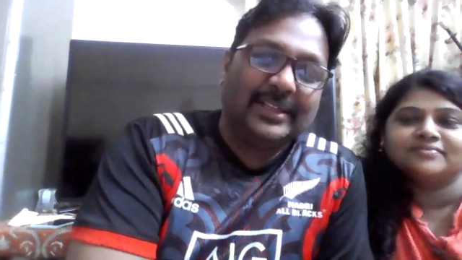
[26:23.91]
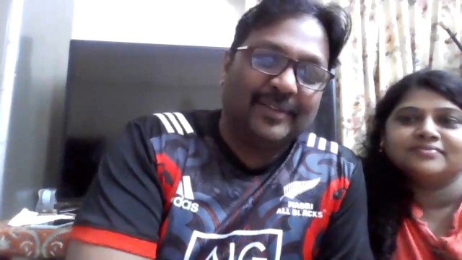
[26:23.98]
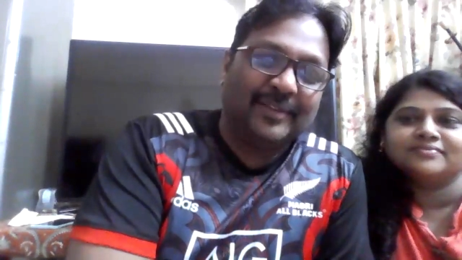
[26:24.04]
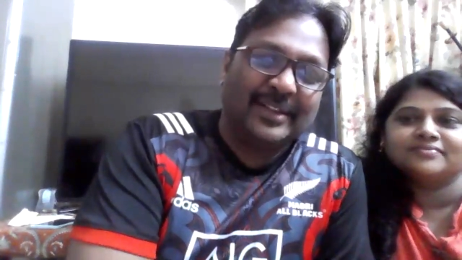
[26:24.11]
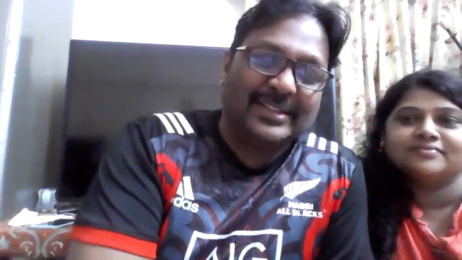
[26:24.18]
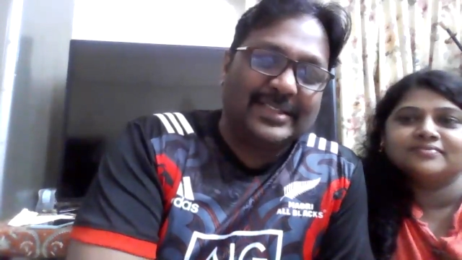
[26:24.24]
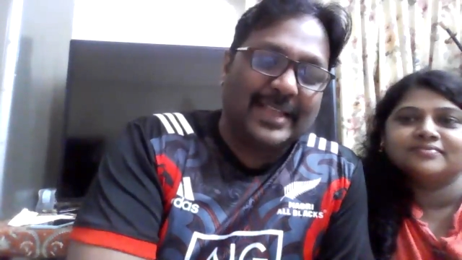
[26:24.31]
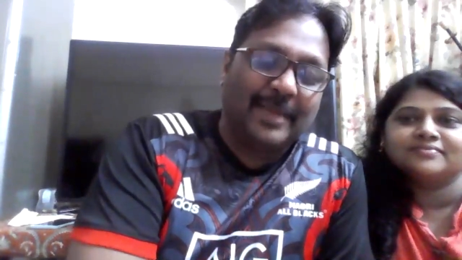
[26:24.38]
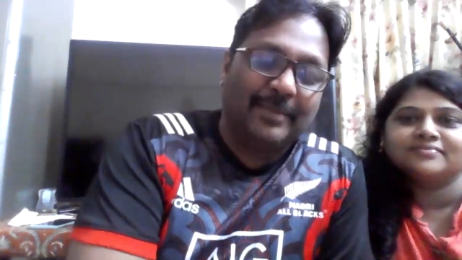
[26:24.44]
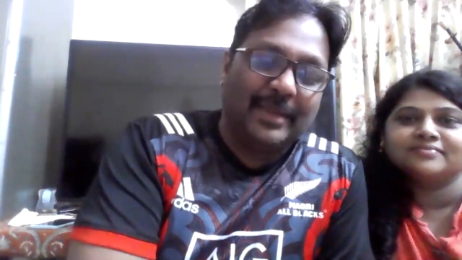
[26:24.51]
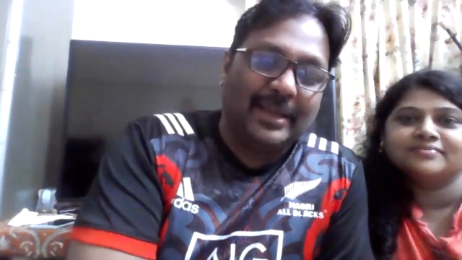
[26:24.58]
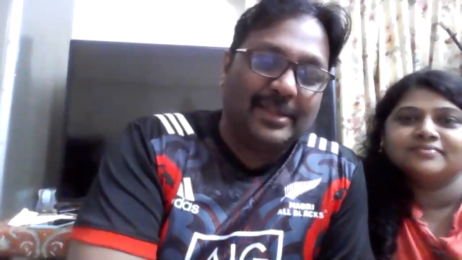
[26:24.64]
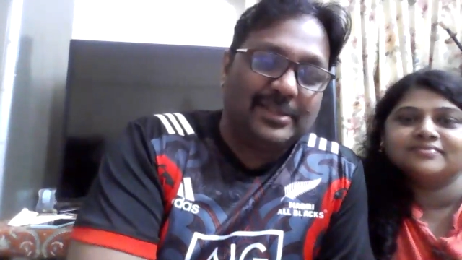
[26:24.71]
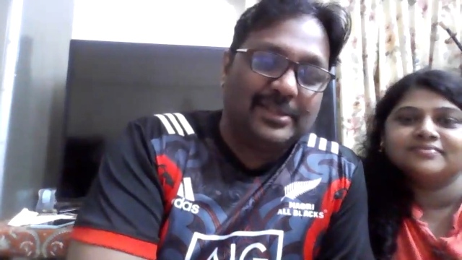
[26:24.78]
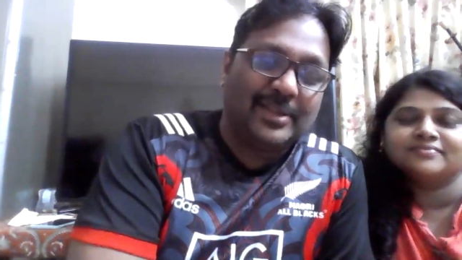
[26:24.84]
Speaker 1: 1
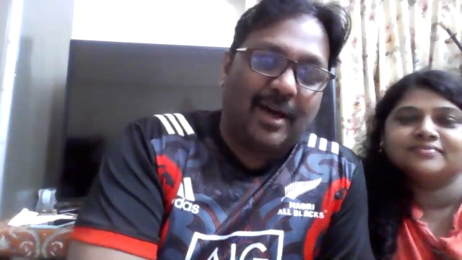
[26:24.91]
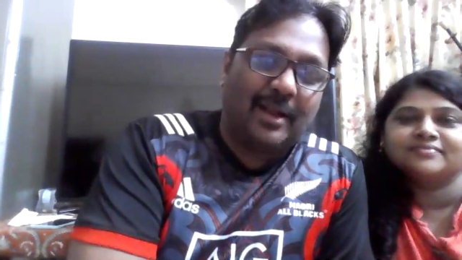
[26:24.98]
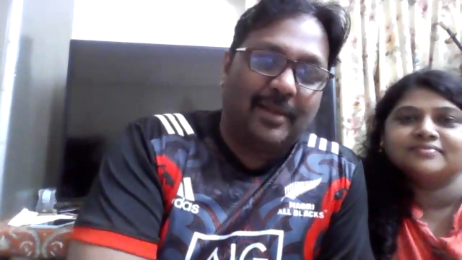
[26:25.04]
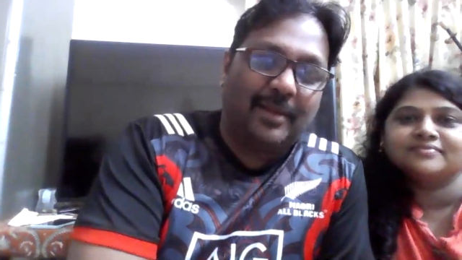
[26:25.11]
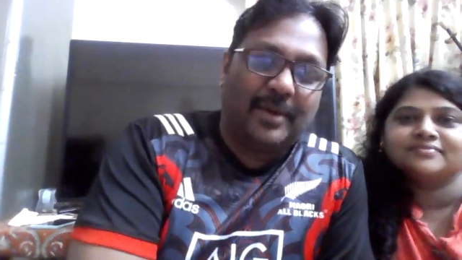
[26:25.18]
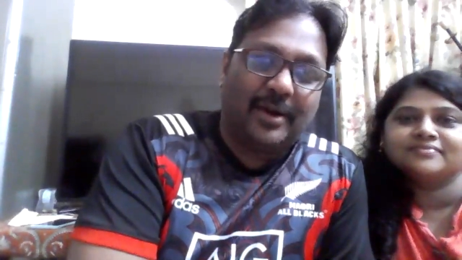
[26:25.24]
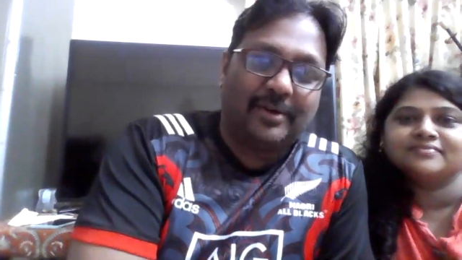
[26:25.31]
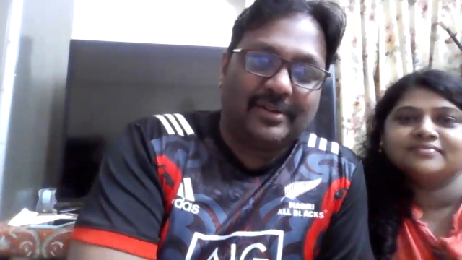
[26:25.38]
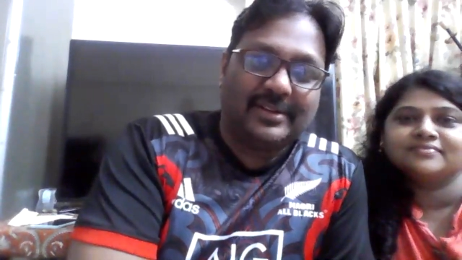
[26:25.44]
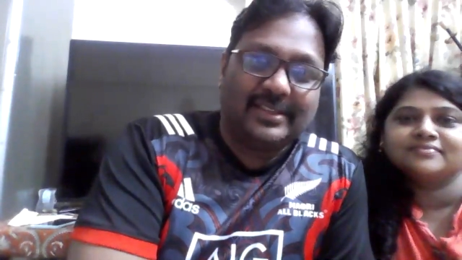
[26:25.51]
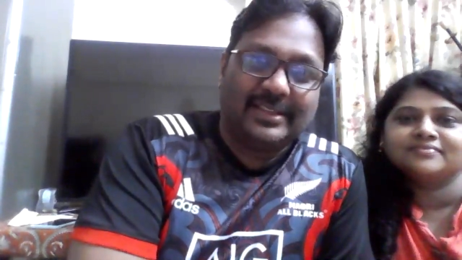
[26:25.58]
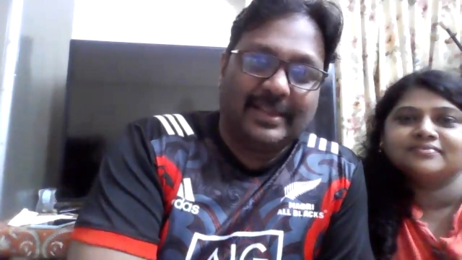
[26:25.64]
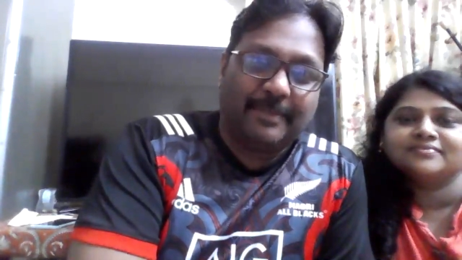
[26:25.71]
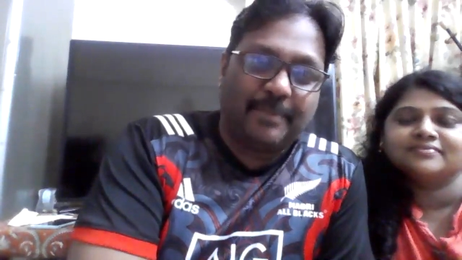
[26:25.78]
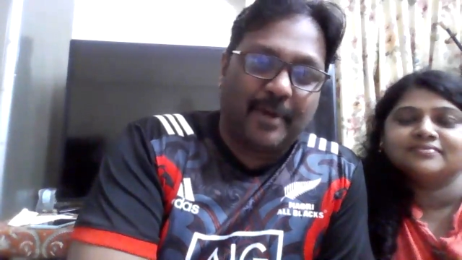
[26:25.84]
Samuel is all about
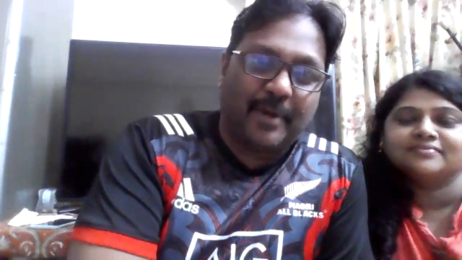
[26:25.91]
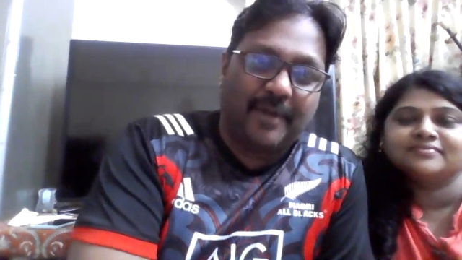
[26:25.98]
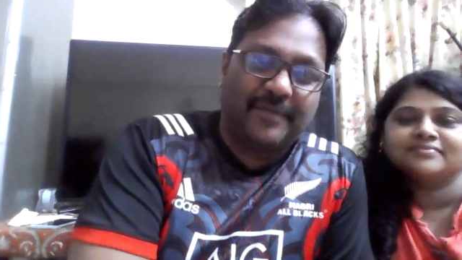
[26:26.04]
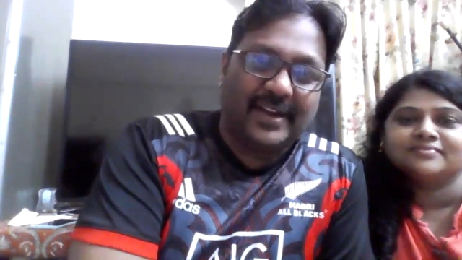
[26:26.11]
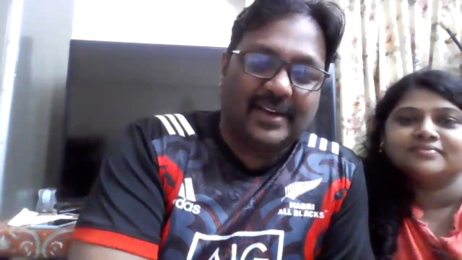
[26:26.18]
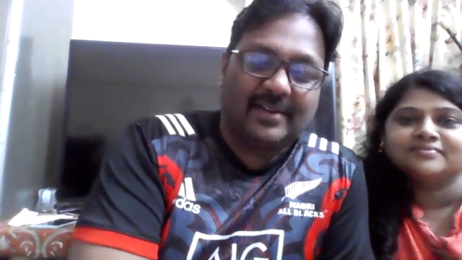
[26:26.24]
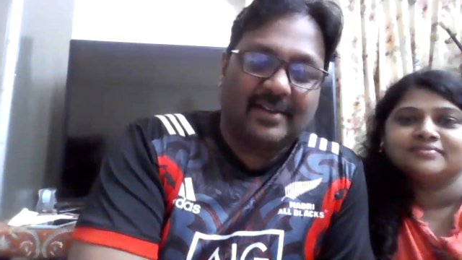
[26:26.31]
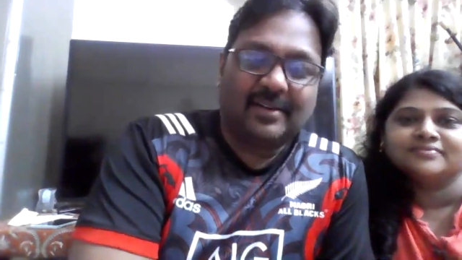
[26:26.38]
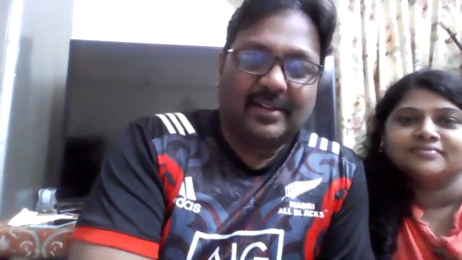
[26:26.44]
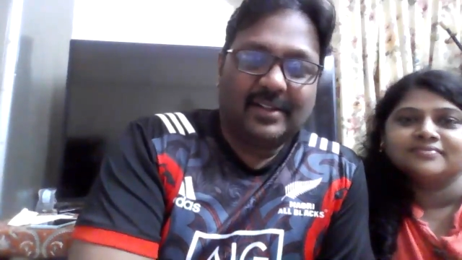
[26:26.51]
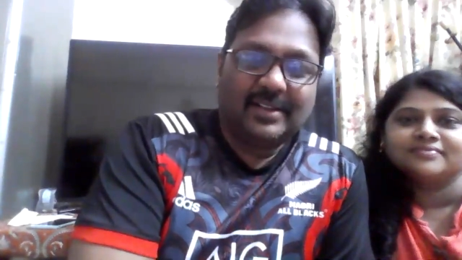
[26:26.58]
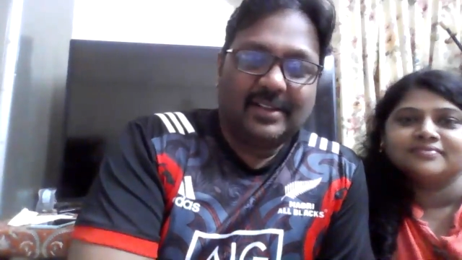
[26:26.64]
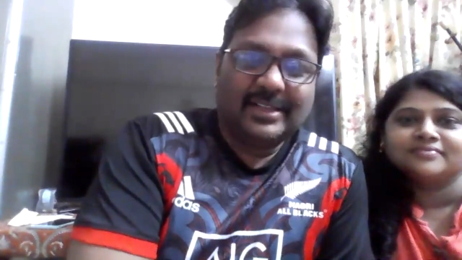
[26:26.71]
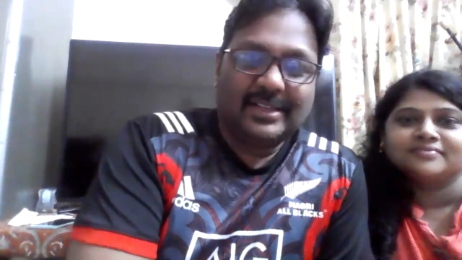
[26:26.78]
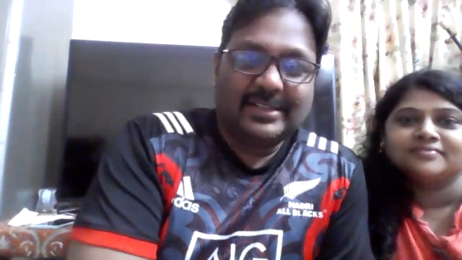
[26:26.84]
the prophet
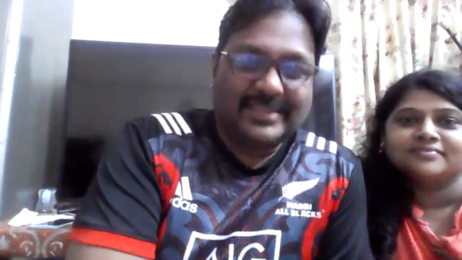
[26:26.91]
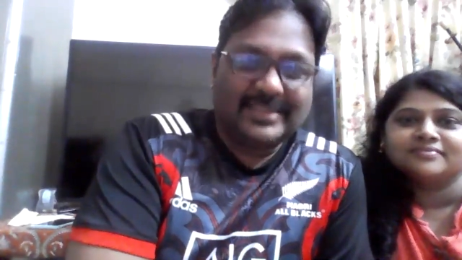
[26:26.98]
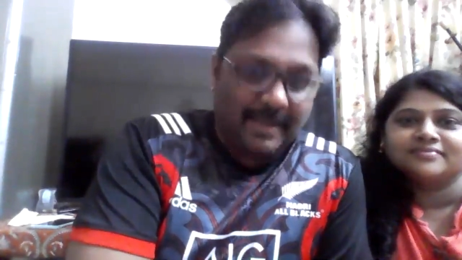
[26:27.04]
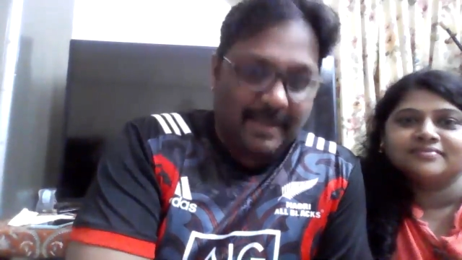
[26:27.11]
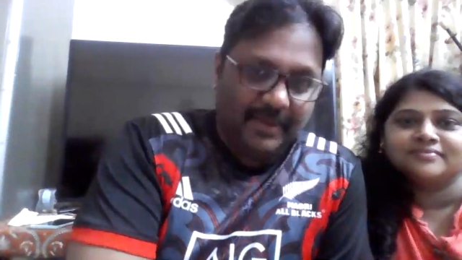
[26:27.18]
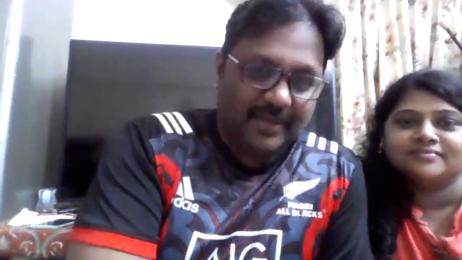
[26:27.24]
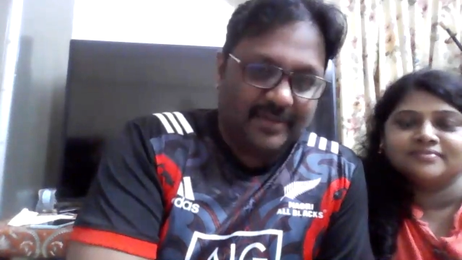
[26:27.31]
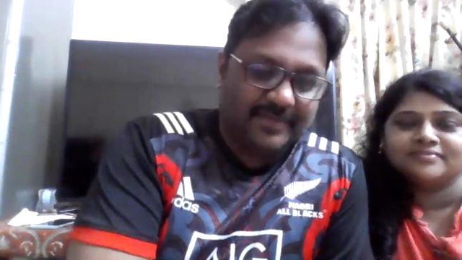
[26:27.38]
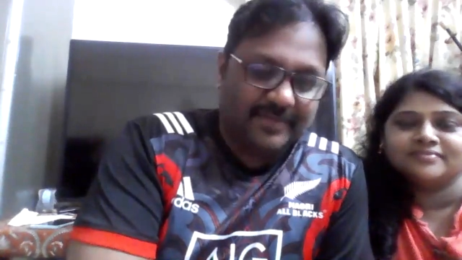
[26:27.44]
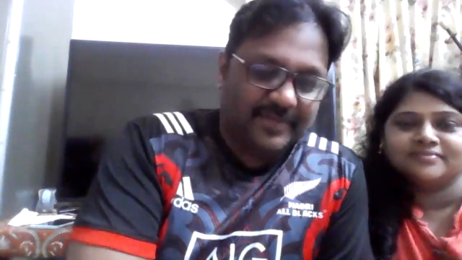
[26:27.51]
Samuel.